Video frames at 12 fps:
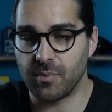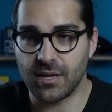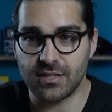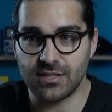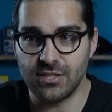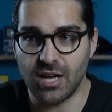
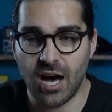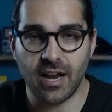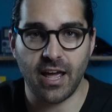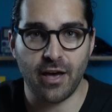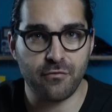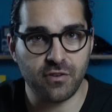Because
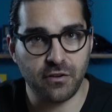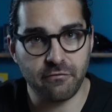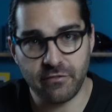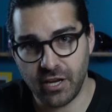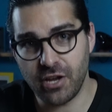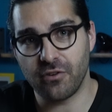not every
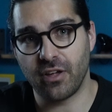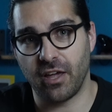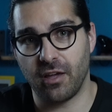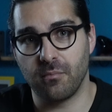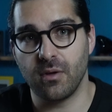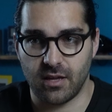video
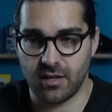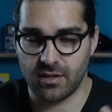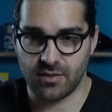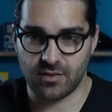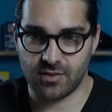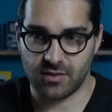game
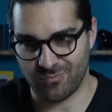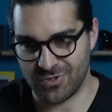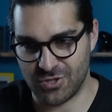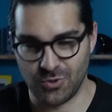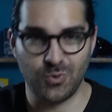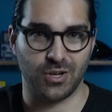is
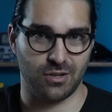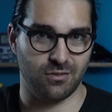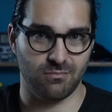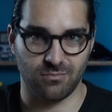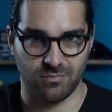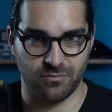suited
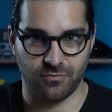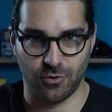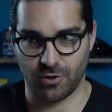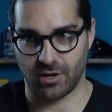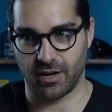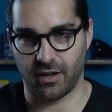
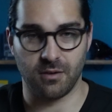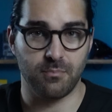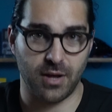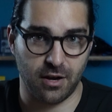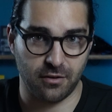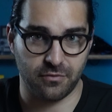for a
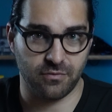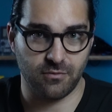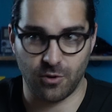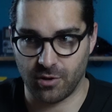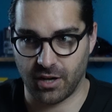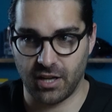competitive
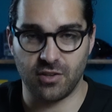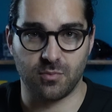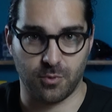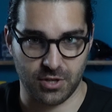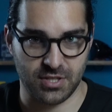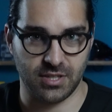or
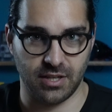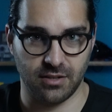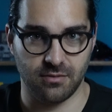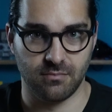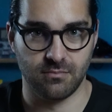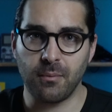esports scene.
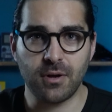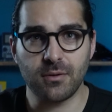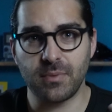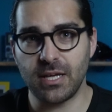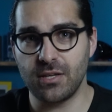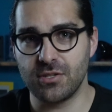I'm going to
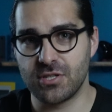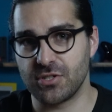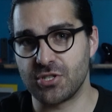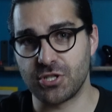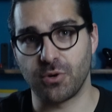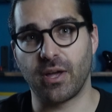be
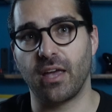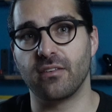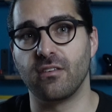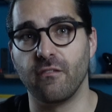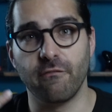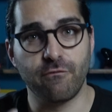just
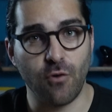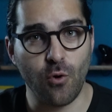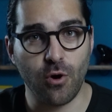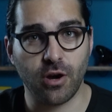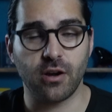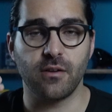showcasing
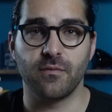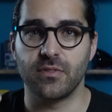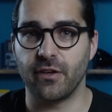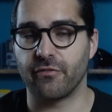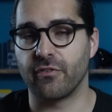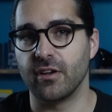4
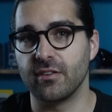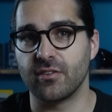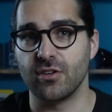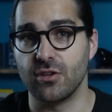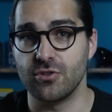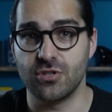different
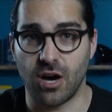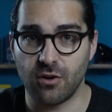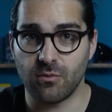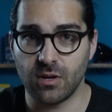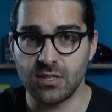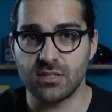
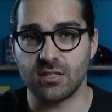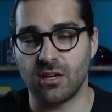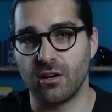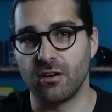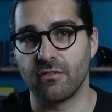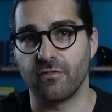genres
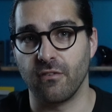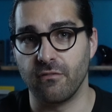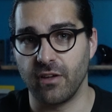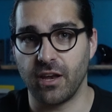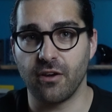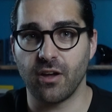of
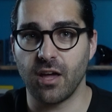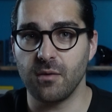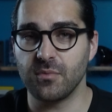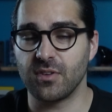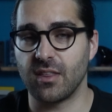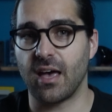video
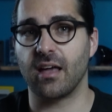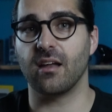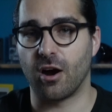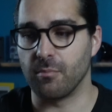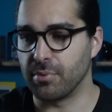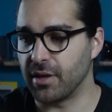games that
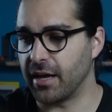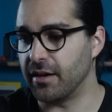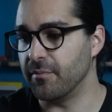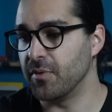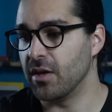are played.